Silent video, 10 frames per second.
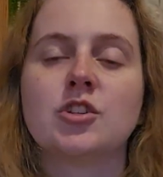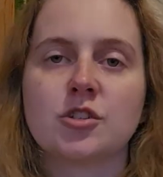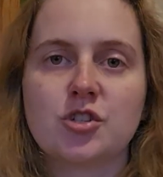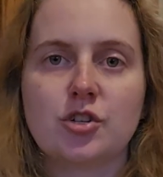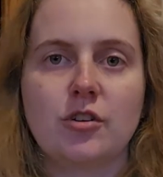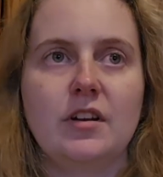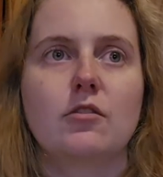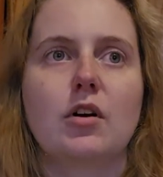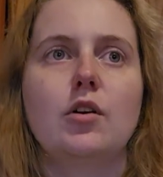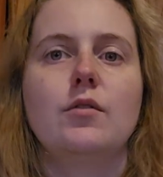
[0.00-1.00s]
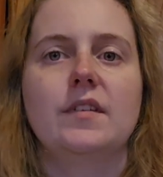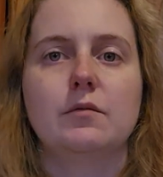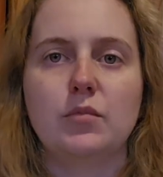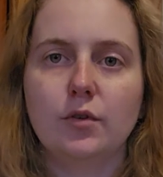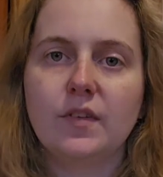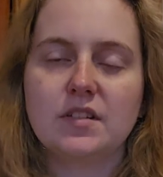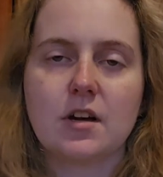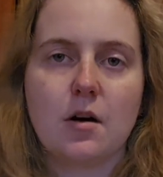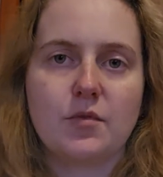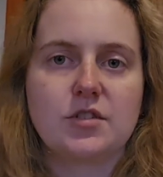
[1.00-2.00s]
nurture and grow as it moves
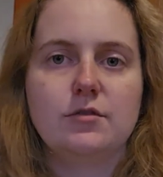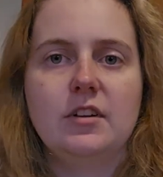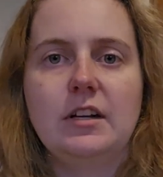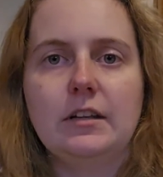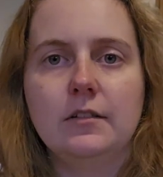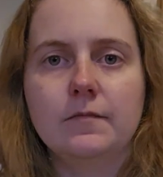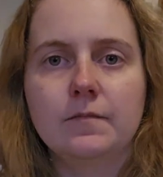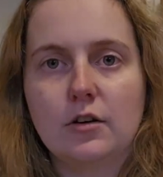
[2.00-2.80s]
into opportunity.